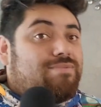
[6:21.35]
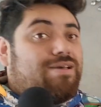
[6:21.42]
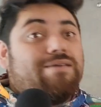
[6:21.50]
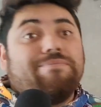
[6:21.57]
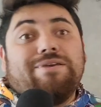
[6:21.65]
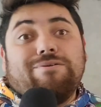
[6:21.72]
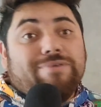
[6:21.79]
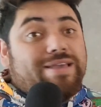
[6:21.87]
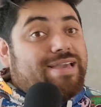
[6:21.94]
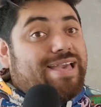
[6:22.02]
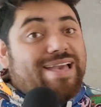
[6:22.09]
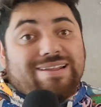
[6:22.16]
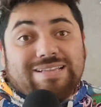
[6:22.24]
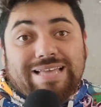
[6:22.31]
I mean, we
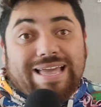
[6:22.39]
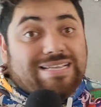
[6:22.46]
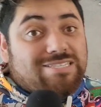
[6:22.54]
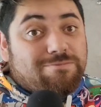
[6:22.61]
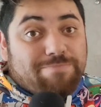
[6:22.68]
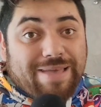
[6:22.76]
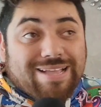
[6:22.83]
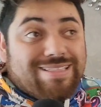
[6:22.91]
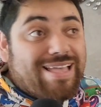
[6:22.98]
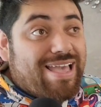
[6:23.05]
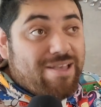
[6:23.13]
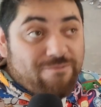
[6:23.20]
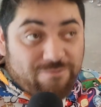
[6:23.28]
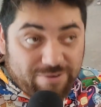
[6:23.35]
can expect
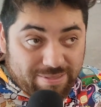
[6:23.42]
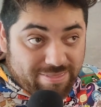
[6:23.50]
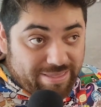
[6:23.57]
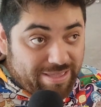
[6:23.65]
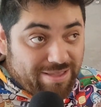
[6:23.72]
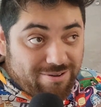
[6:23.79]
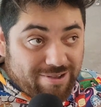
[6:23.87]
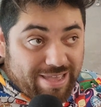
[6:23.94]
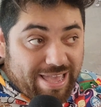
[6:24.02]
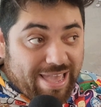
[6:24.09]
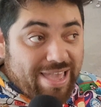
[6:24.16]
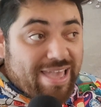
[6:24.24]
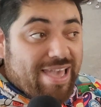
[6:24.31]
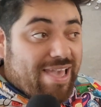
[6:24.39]
everything,
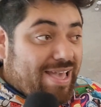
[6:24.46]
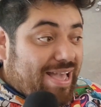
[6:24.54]
okay?